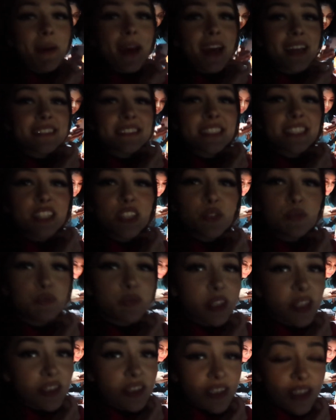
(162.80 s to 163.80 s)
back to the
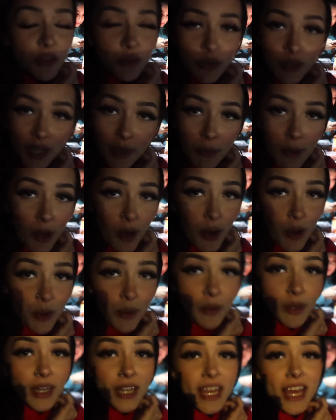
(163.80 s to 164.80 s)
real
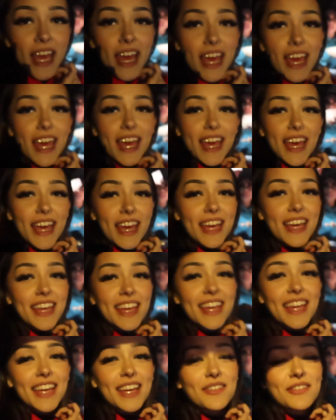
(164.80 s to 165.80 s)
cribbo,
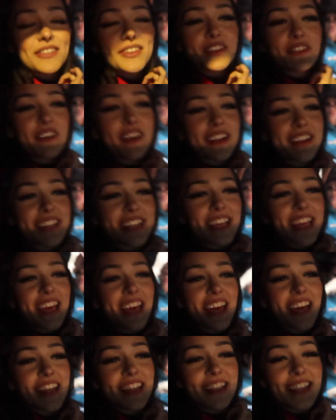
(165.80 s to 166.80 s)
and we finally
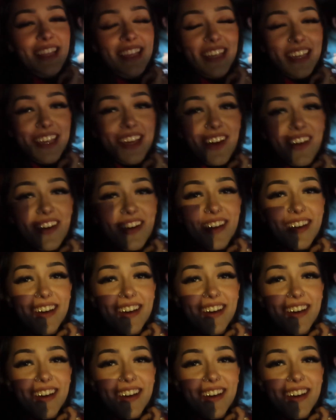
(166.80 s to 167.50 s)
get Leo.